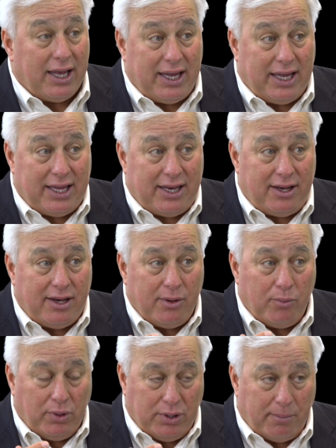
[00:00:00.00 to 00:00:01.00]
And
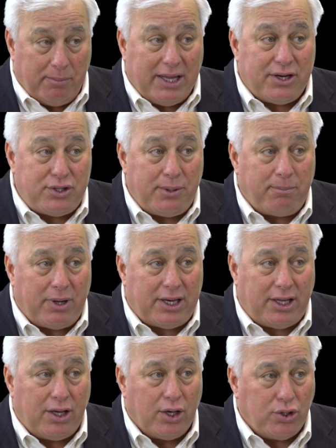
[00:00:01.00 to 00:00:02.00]
when you're managing
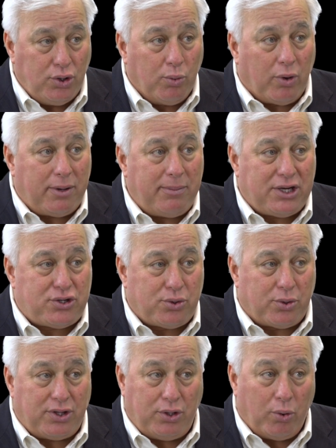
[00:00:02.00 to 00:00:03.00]
money, you want to make
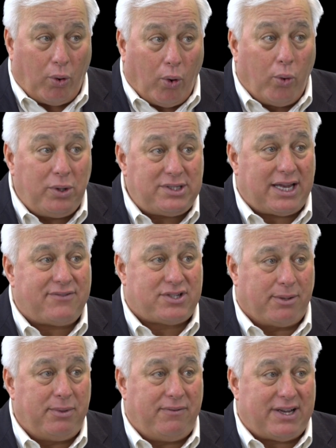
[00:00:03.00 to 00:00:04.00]
sure that you always have
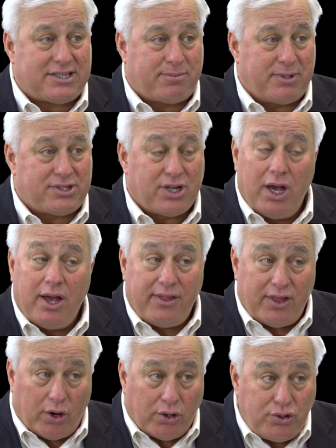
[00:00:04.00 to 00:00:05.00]
some investments
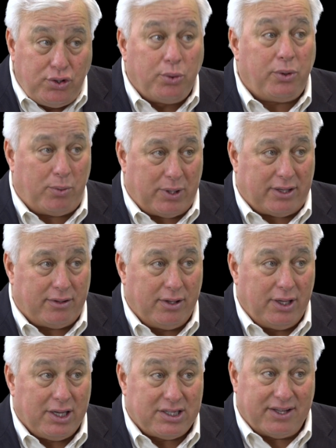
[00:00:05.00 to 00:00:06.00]
that aren't doing well.
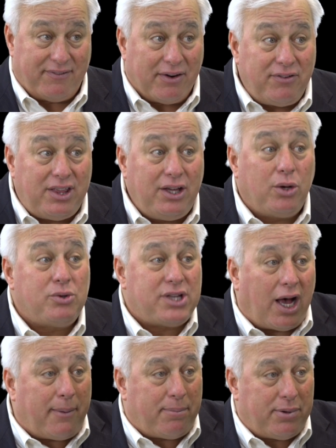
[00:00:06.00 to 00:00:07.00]
Because if everything goes
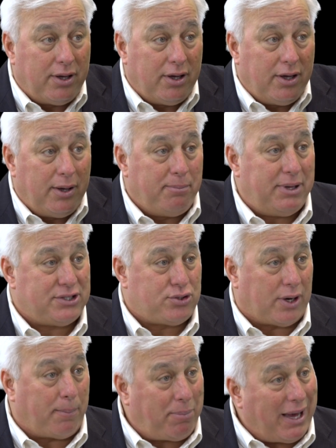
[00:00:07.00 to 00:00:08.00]
up based
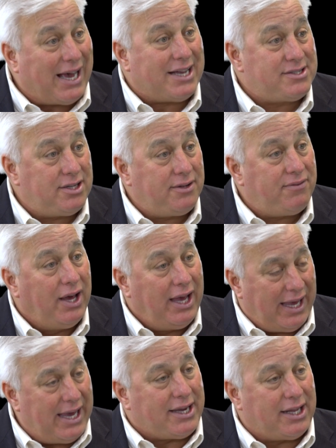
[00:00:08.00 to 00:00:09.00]
on a positive
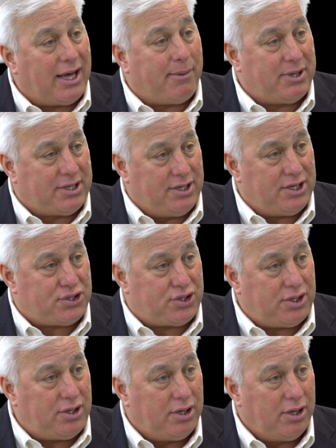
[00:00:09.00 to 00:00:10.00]
economic
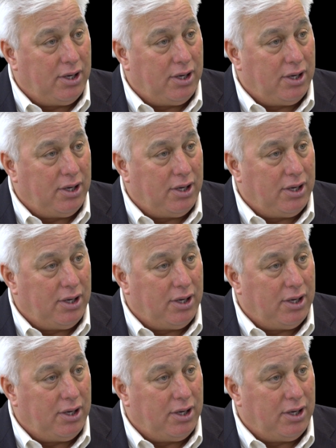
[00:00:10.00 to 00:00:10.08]
condition,